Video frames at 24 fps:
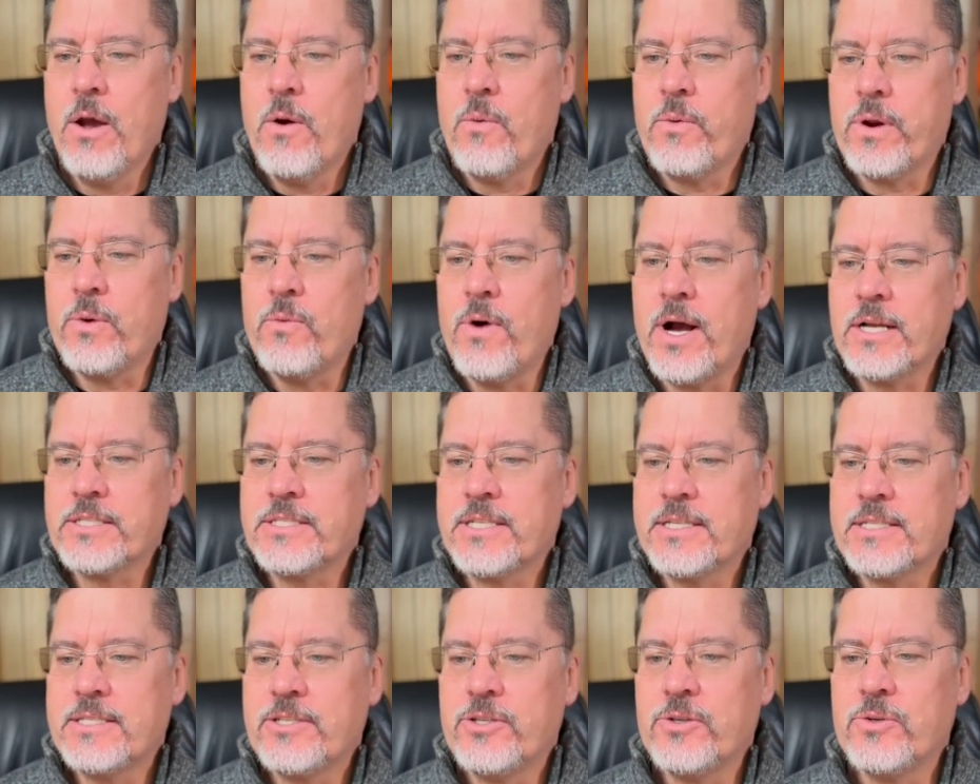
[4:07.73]
We want
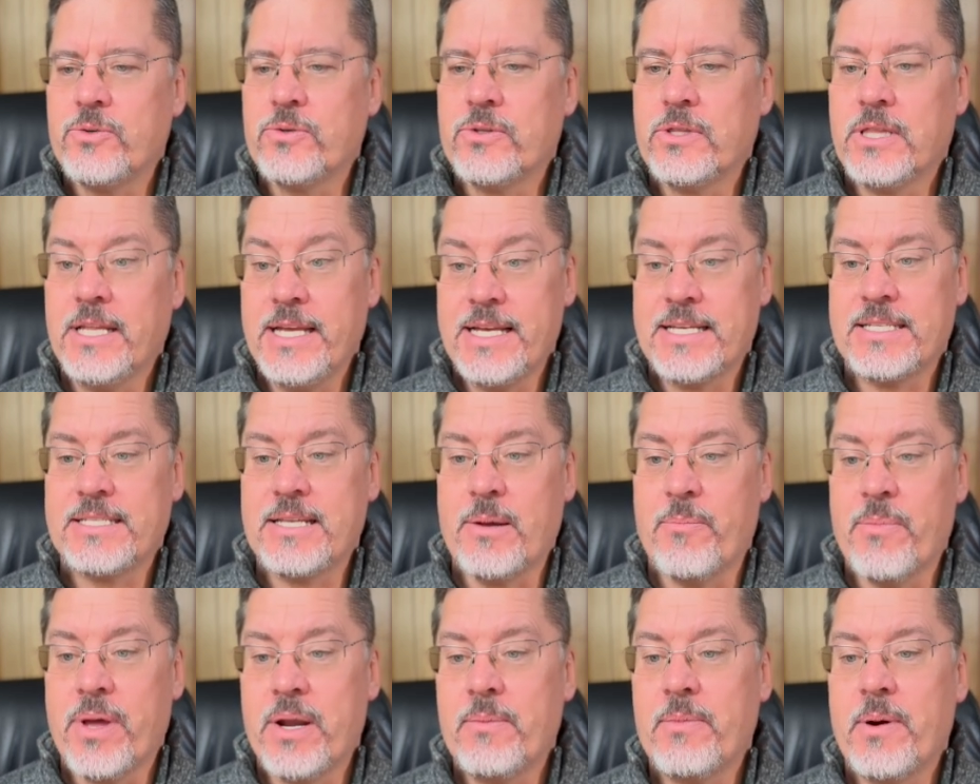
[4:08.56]
you to list a
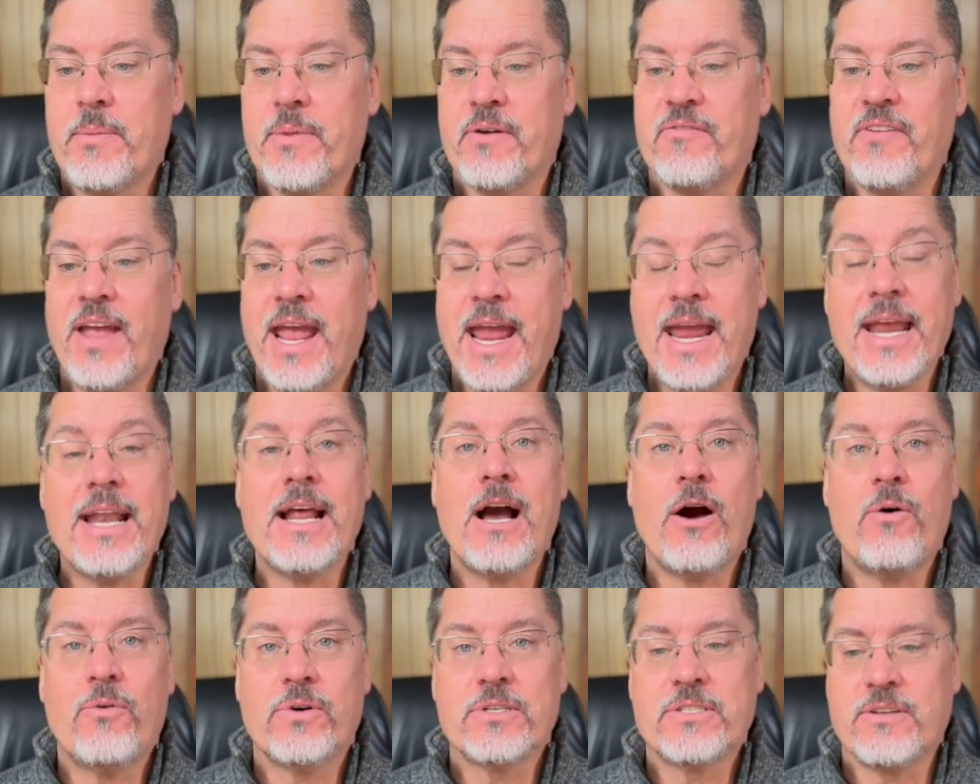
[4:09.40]
minimum of 8
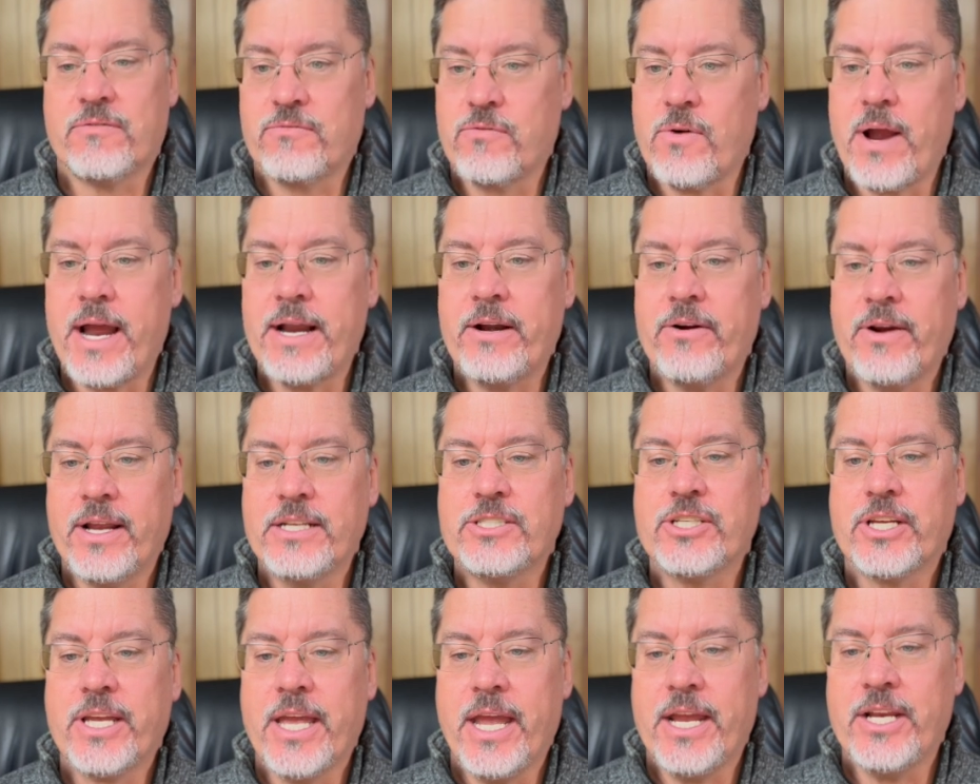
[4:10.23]
hours of rider
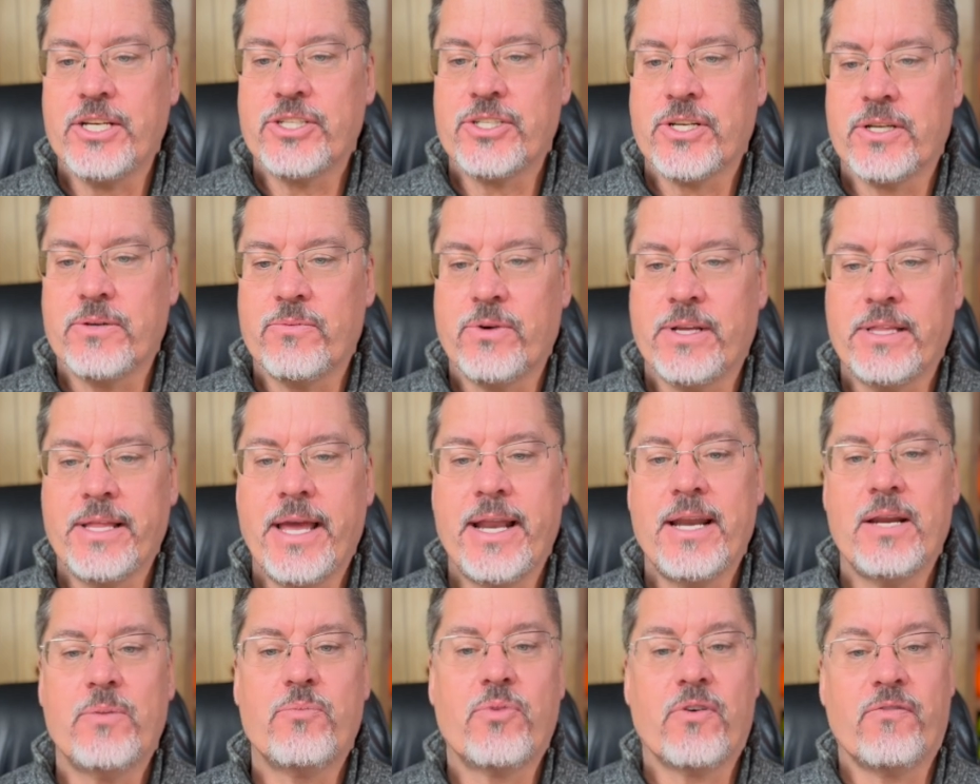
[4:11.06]
education
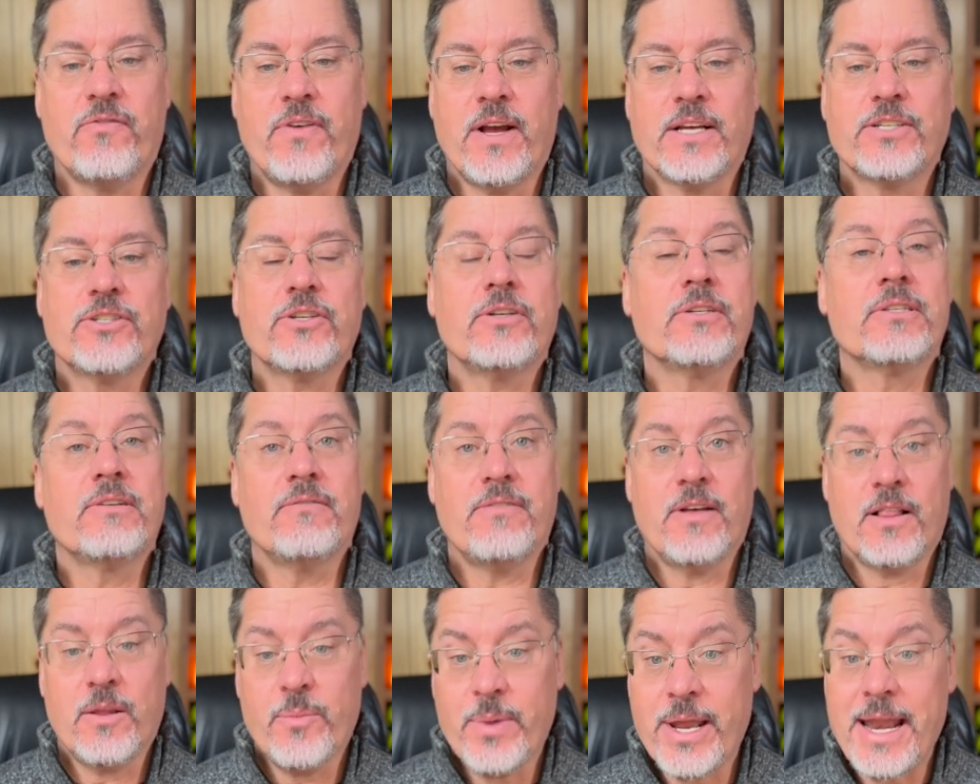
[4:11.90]
related professional
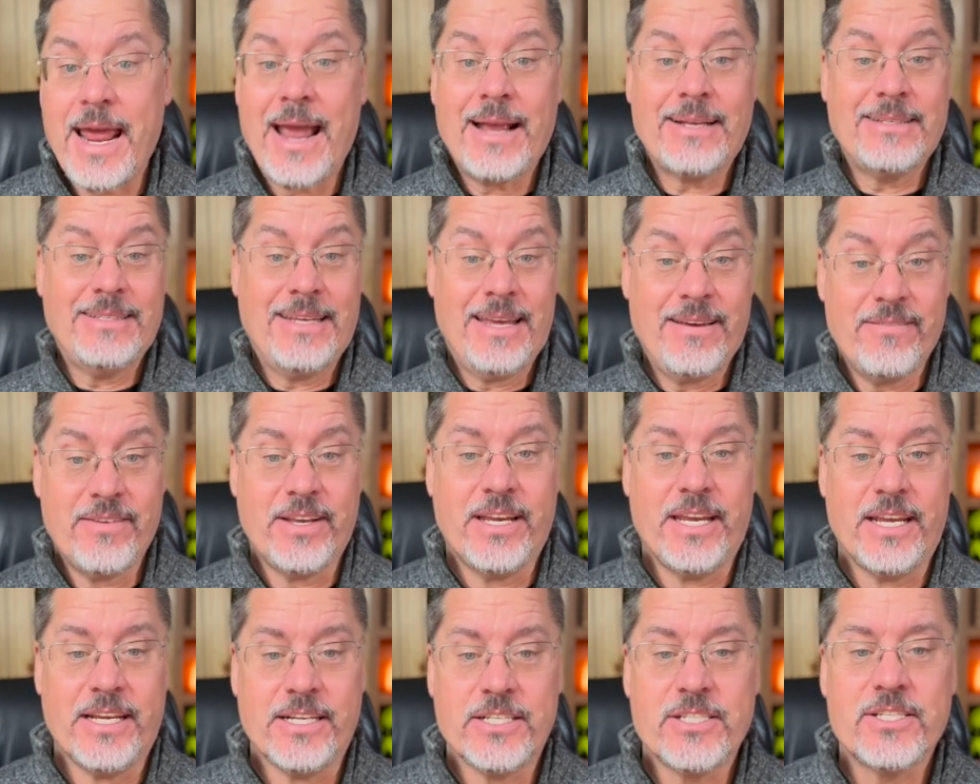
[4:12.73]
development
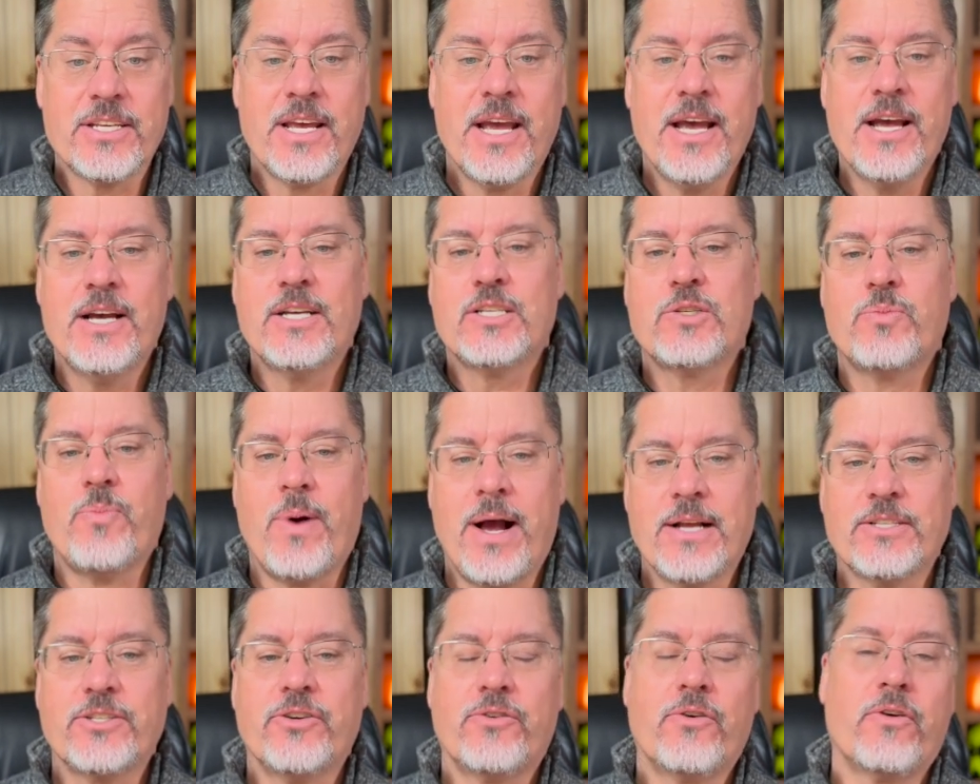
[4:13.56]
activities
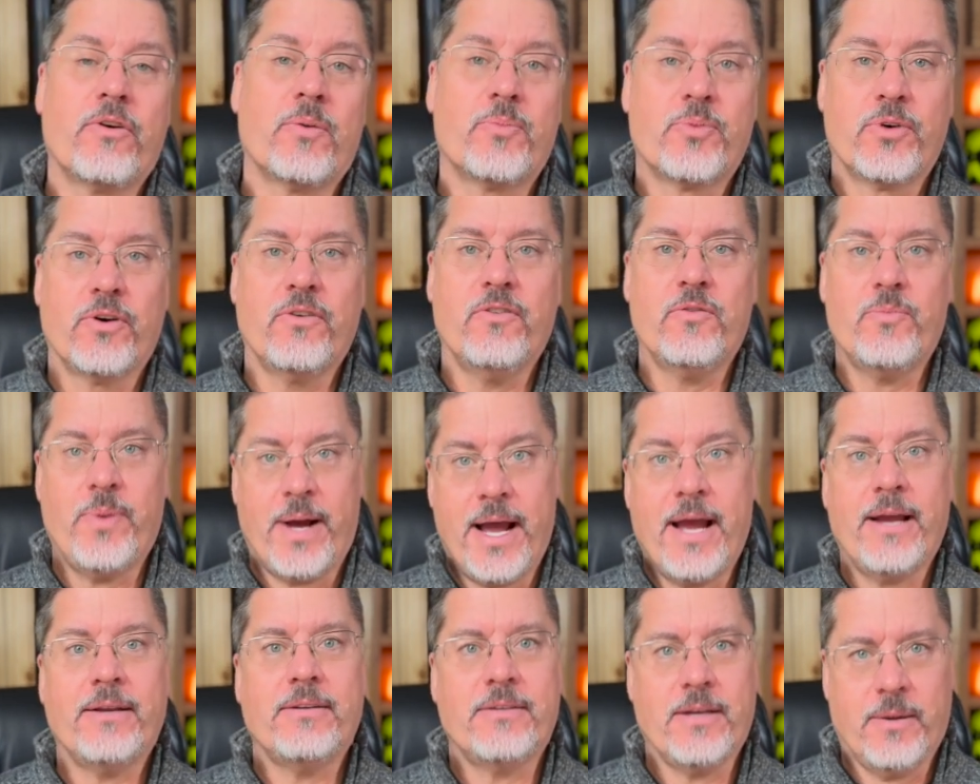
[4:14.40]
sponsored or approved
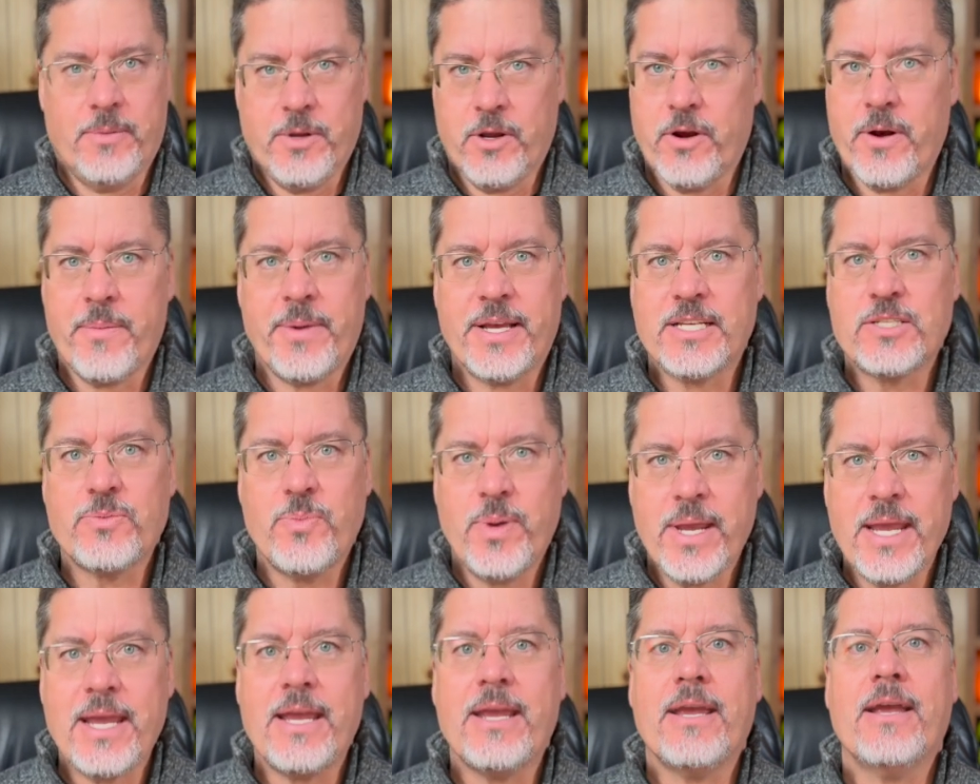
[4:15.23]
by
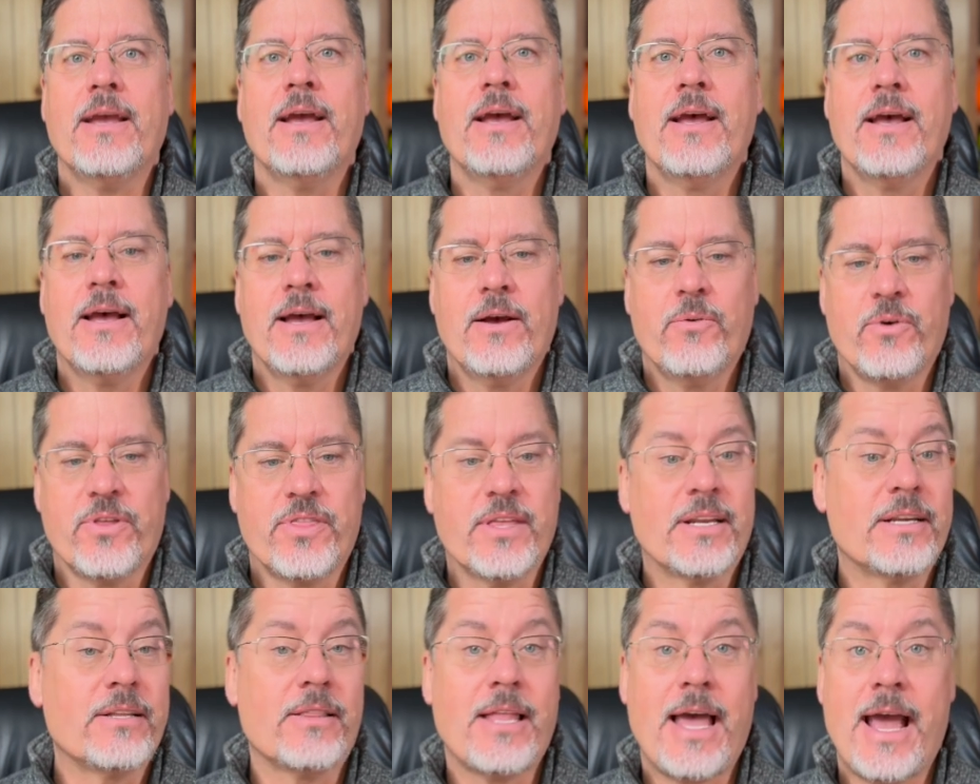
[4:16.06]
WMSP within
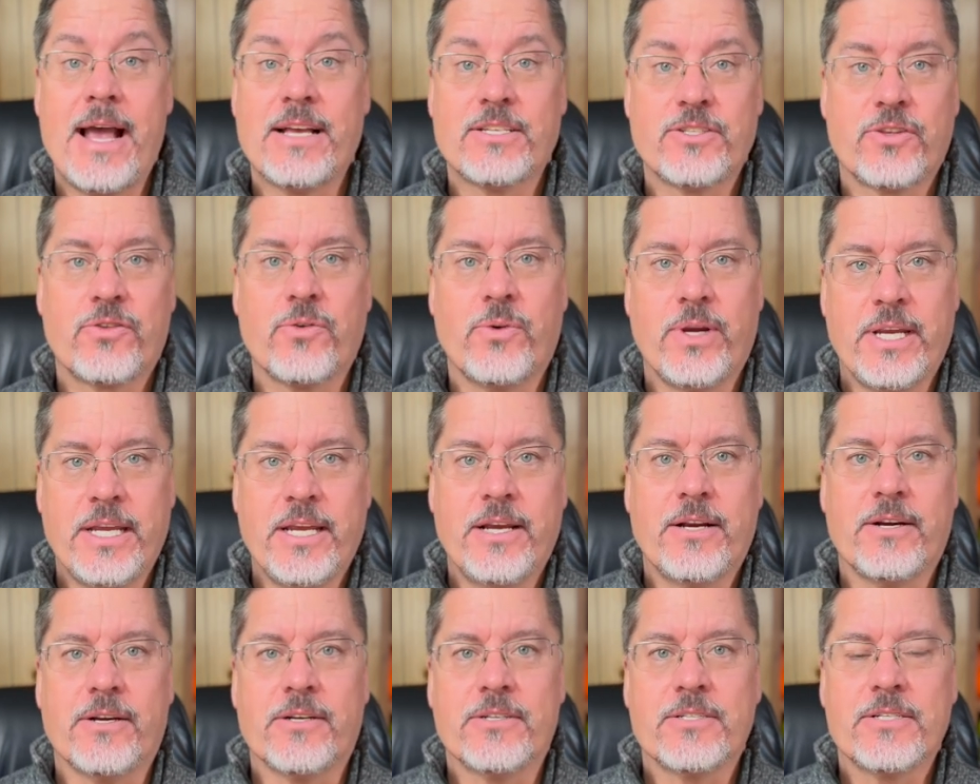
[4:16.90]
the last 3
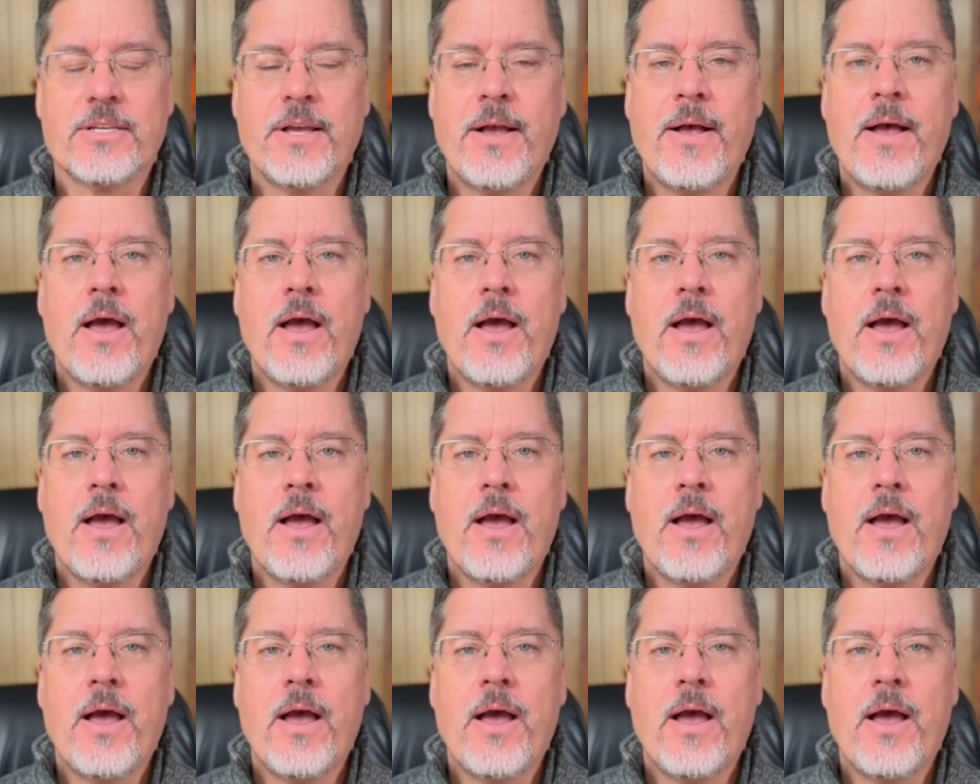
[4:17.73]
years.